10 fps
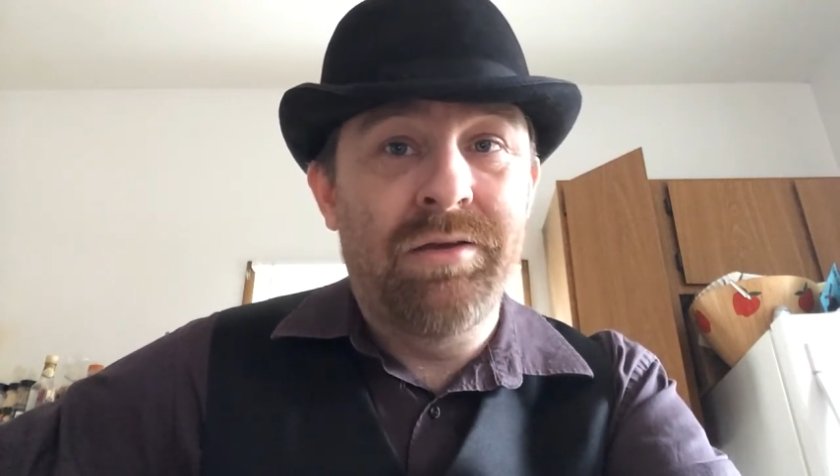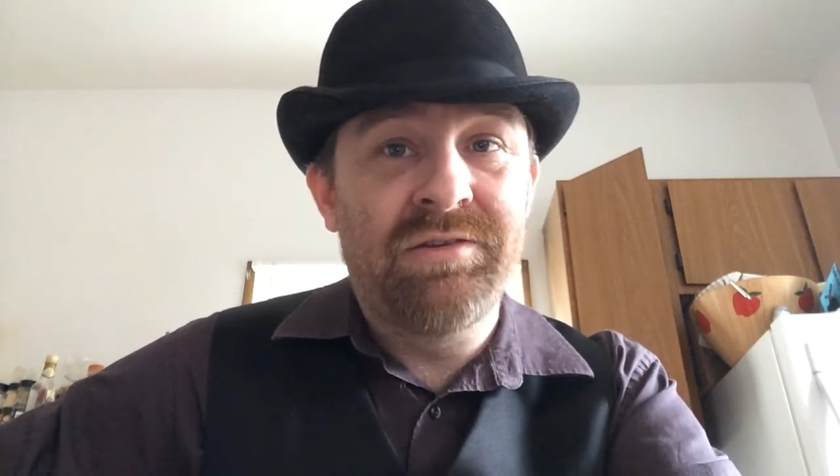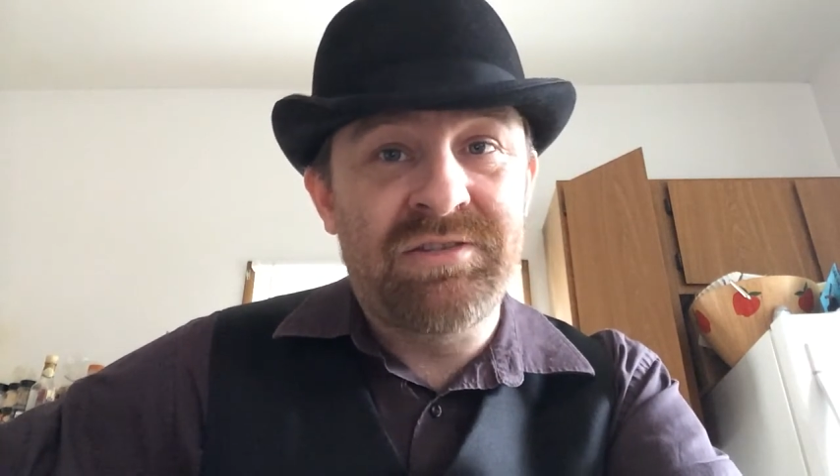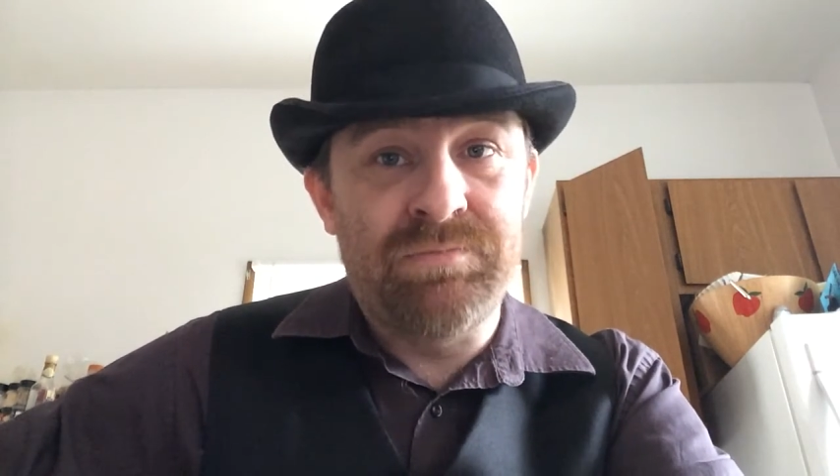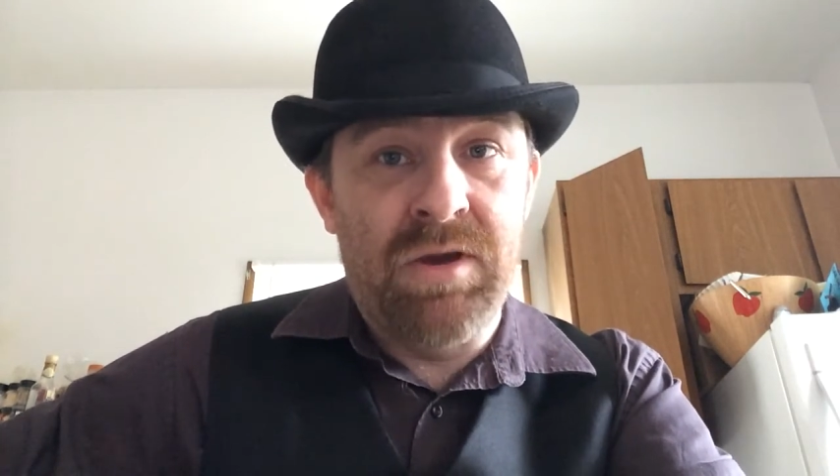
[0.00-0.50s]

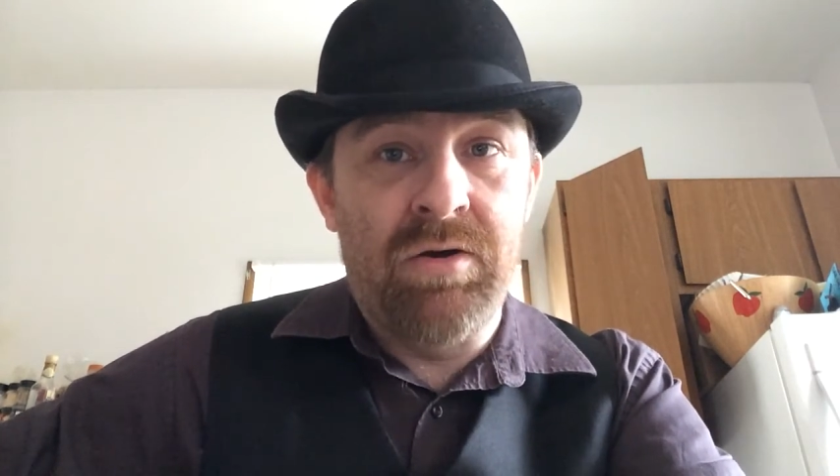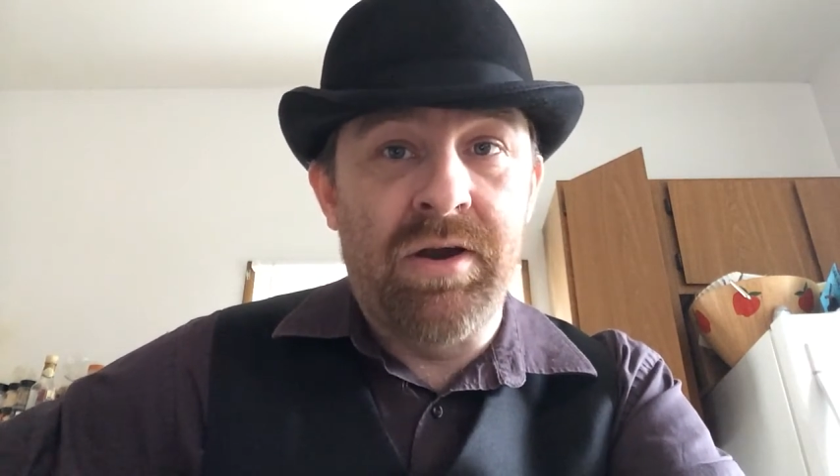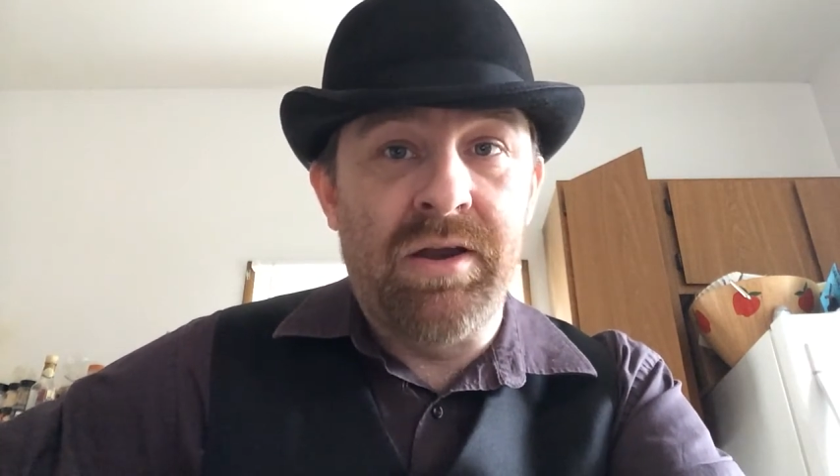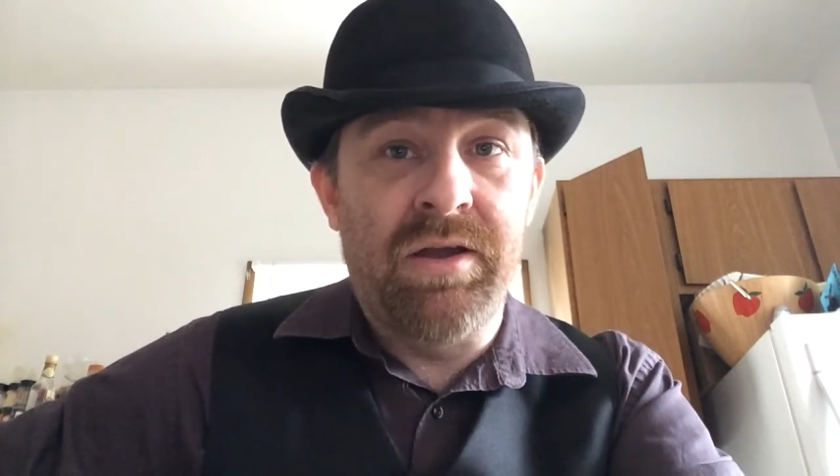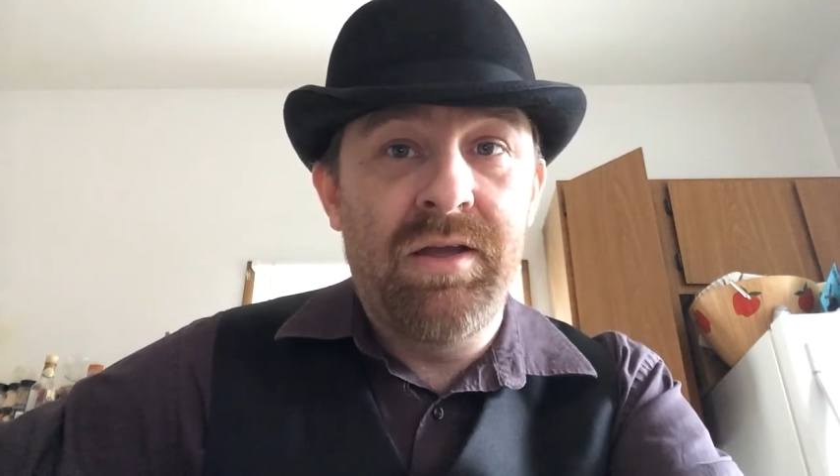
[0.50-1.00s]

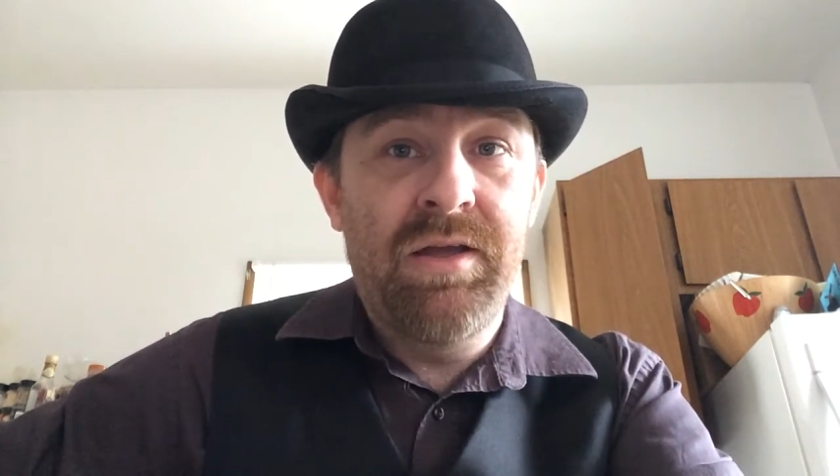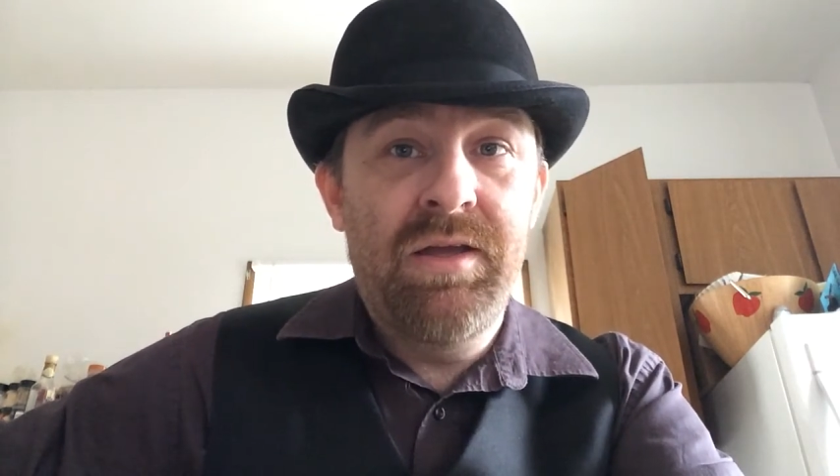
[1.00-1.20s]
smearing,